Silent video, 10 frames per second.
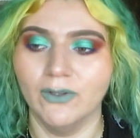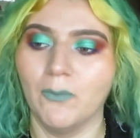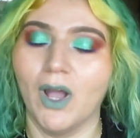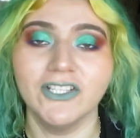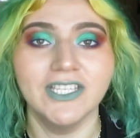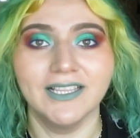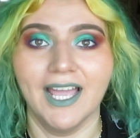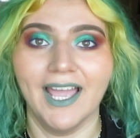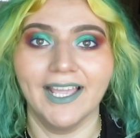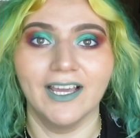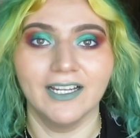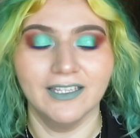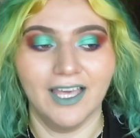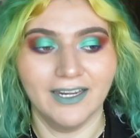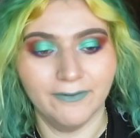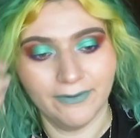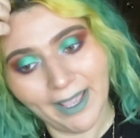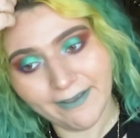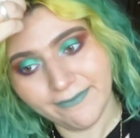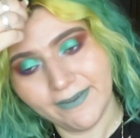I'm watching that, I got a lot of
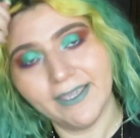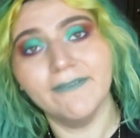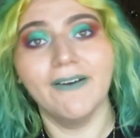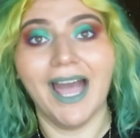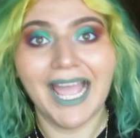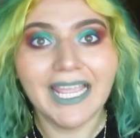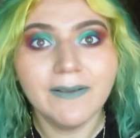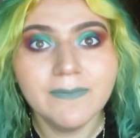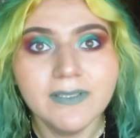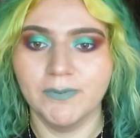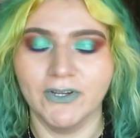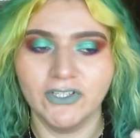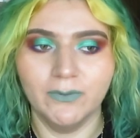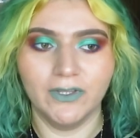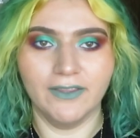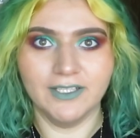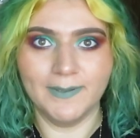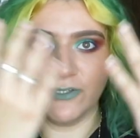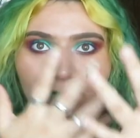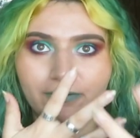wavy vibes, especially with all the
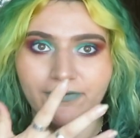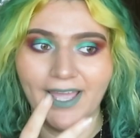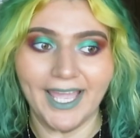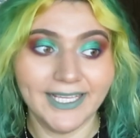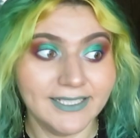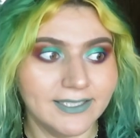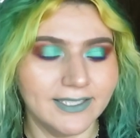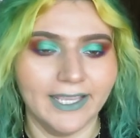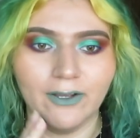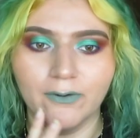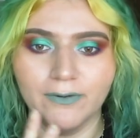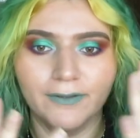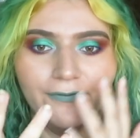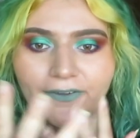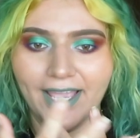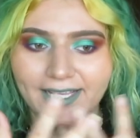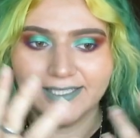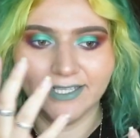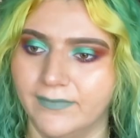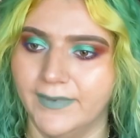special effects, like over the
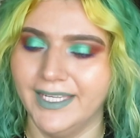face, like,